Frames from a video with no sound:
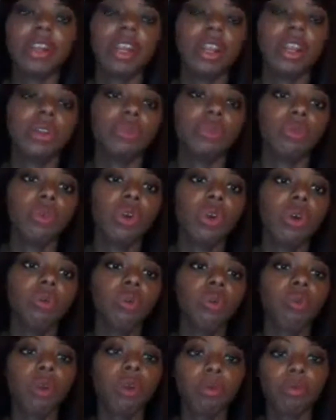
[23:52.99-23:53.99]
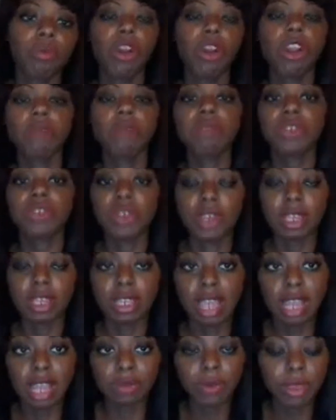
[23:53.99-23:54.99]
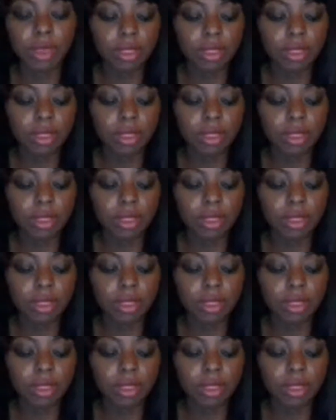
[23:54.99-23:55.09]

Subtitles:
and what programs you can connect with,